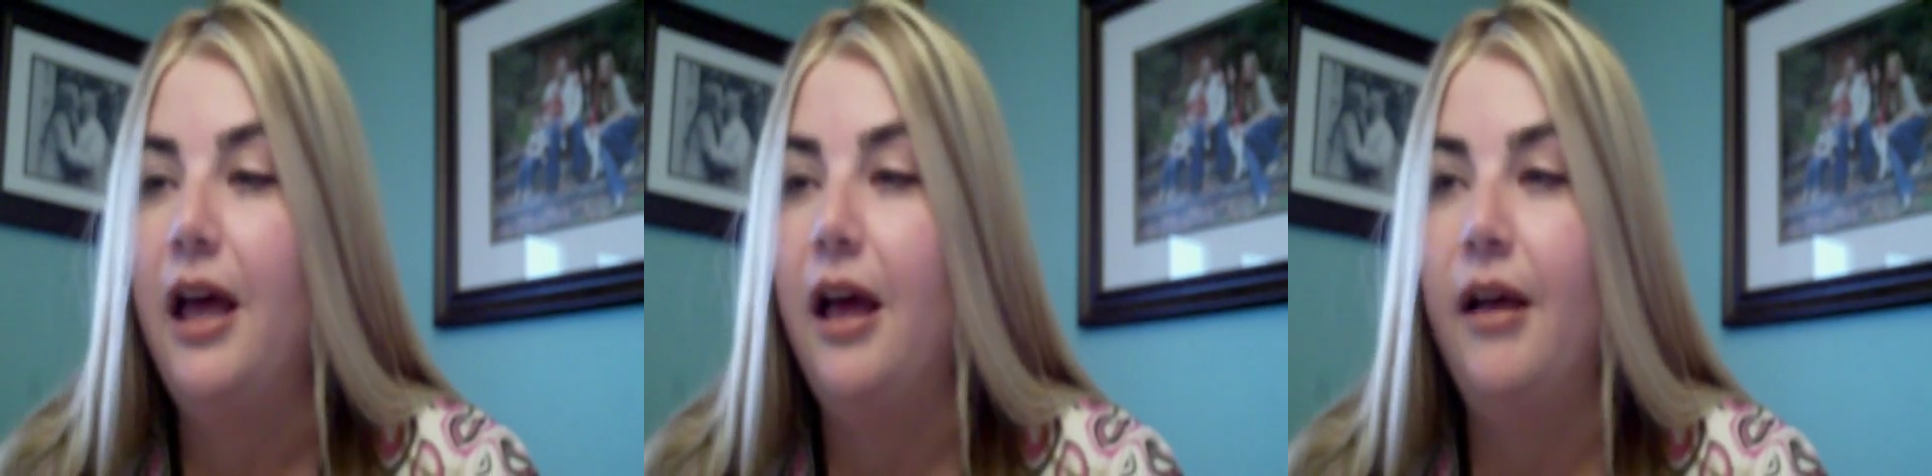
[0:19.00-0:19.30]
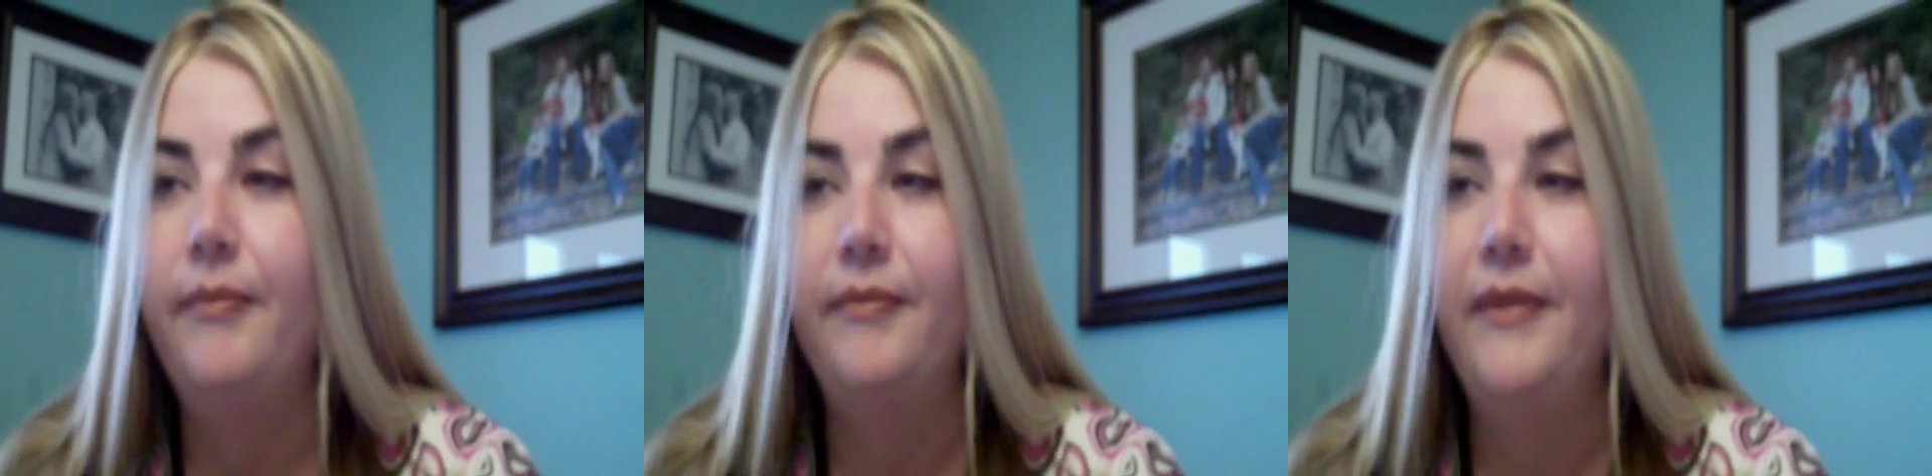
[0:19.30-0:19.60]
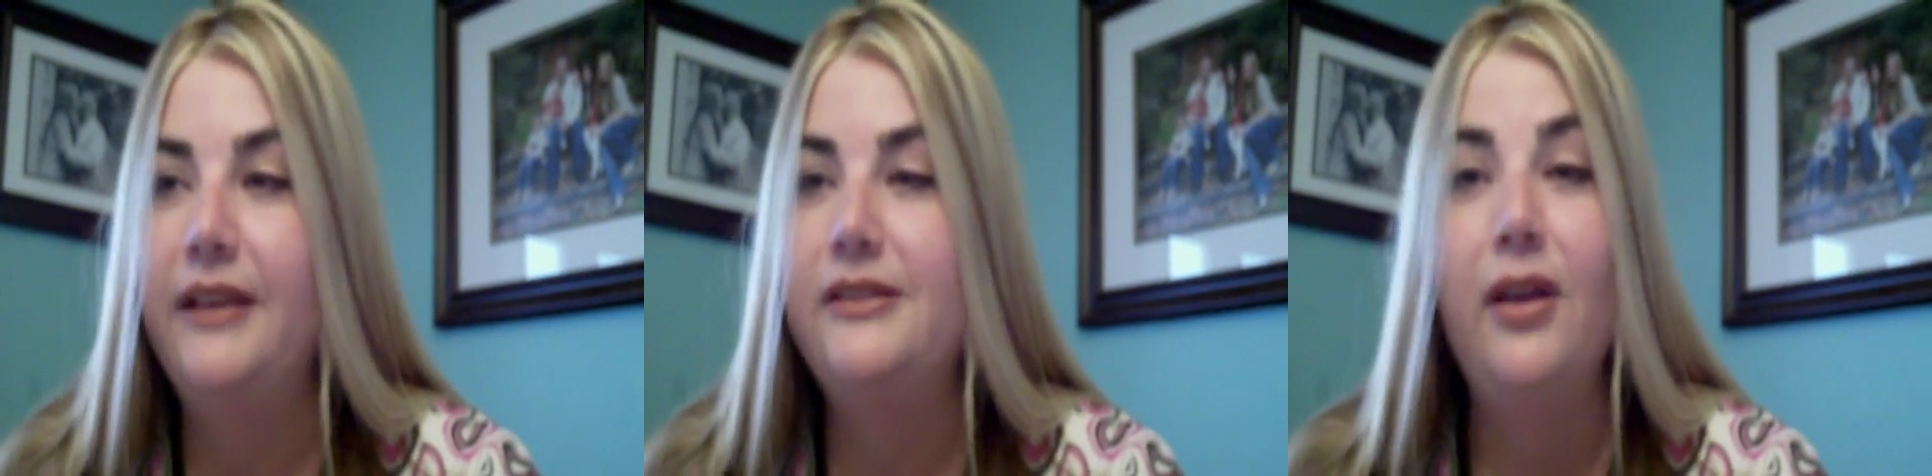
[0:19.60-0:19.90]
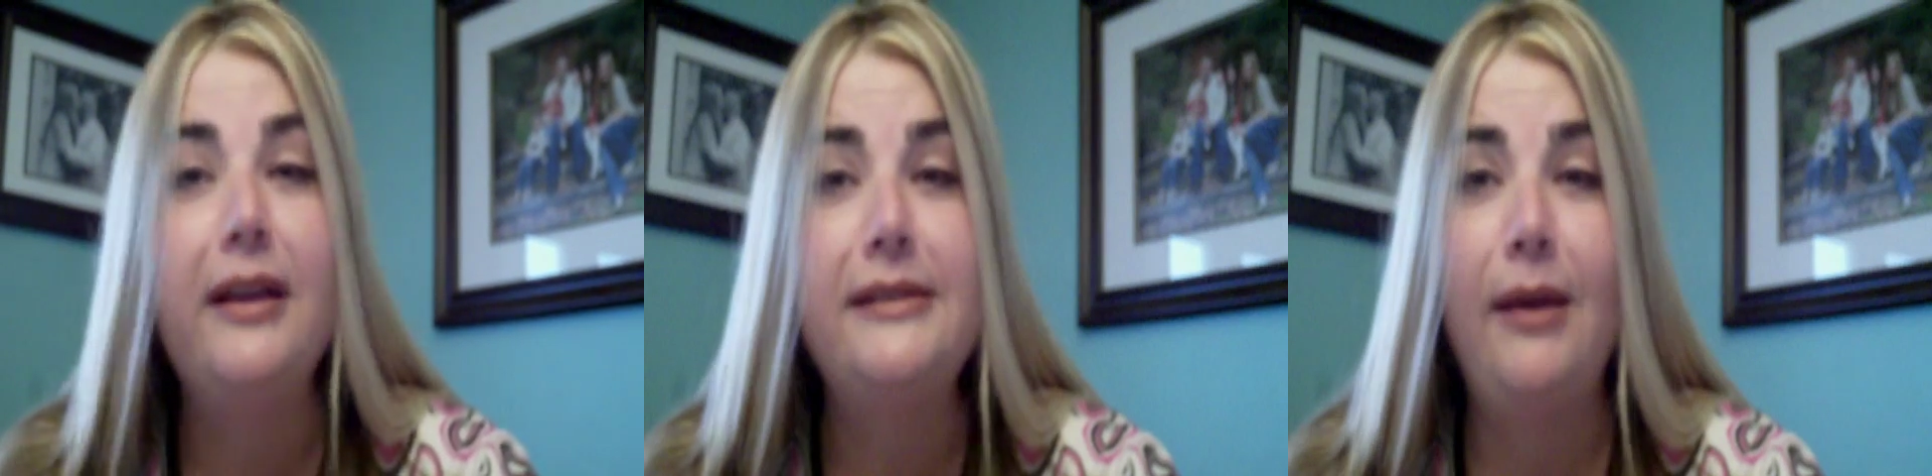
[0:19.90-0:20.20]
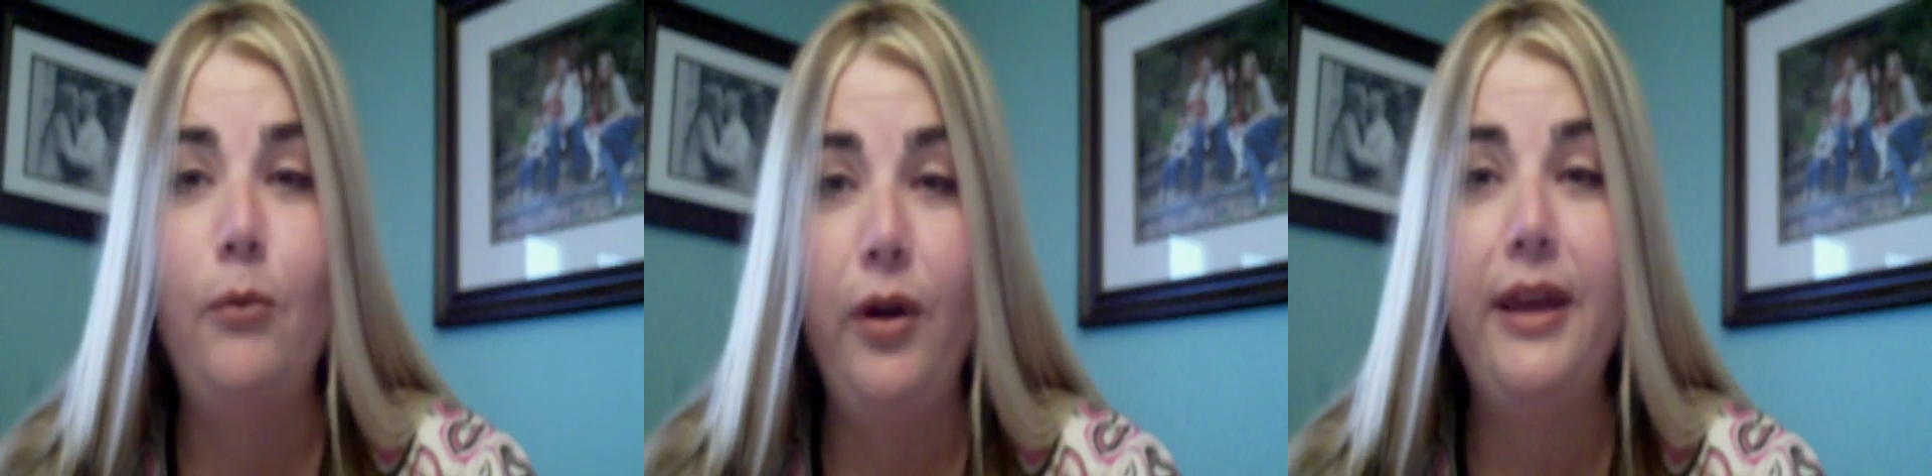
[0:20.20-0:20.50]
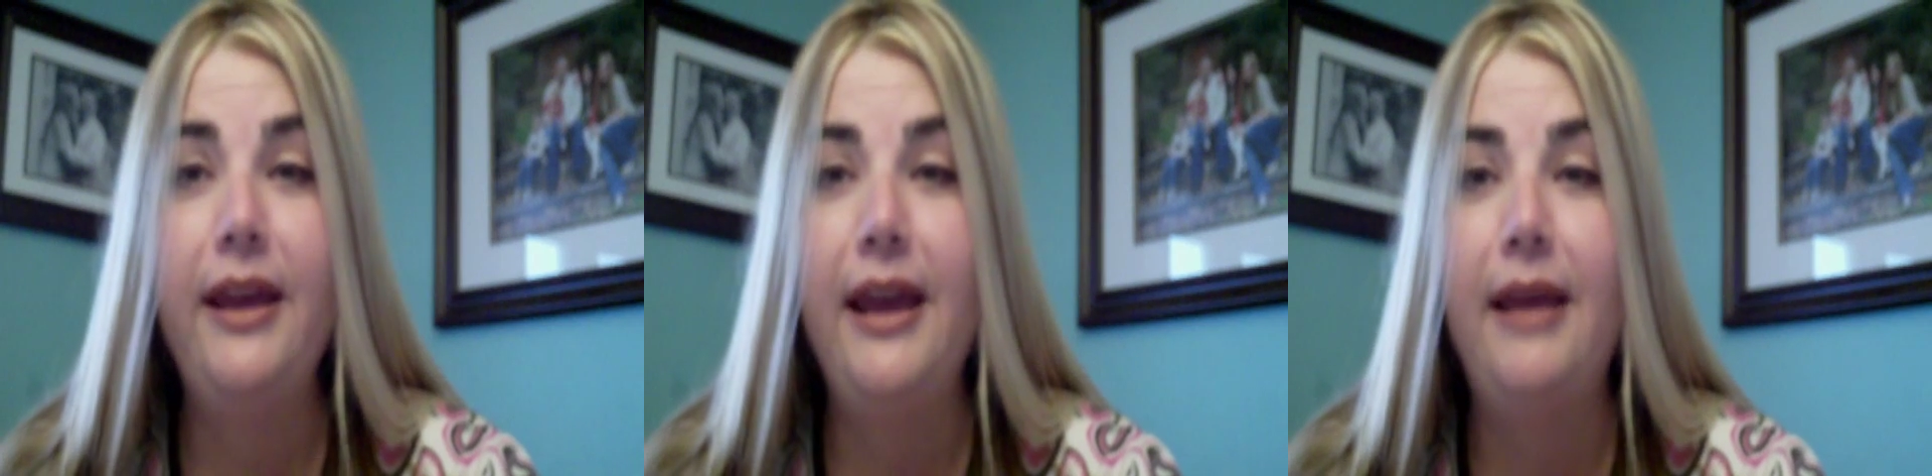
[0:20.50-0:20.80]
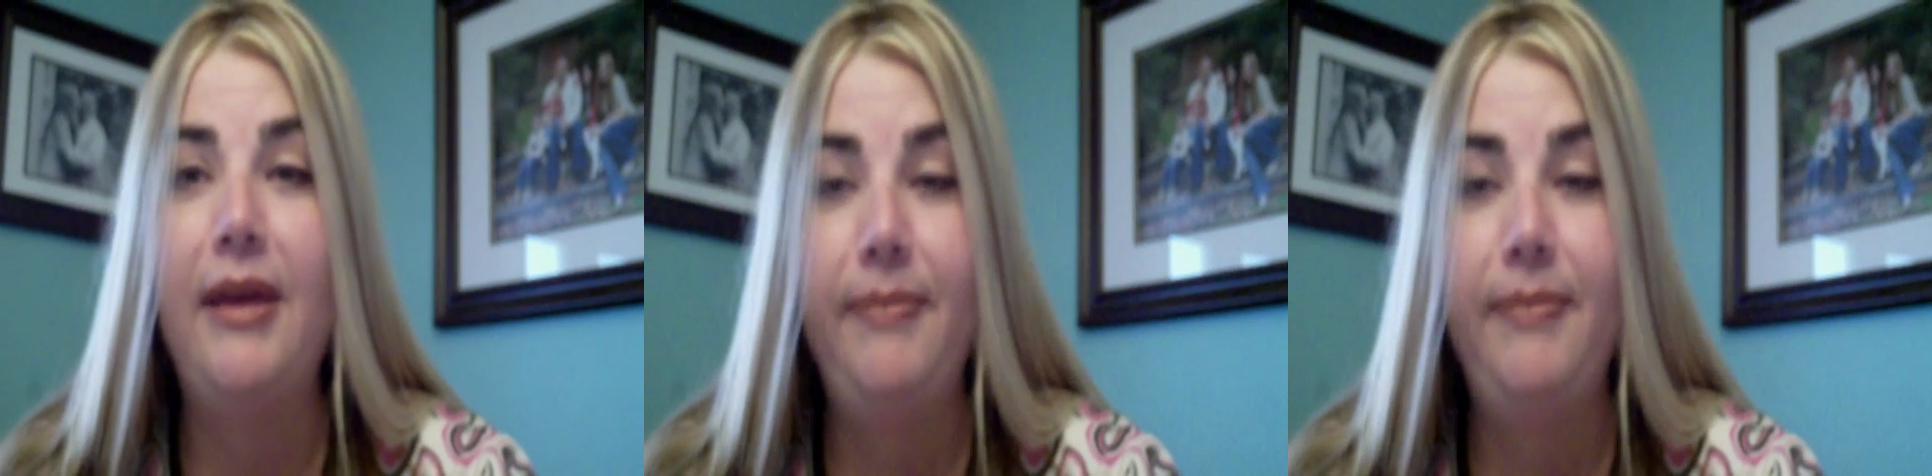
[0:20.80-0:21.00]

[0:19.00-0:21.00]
Um, as long as I'm working and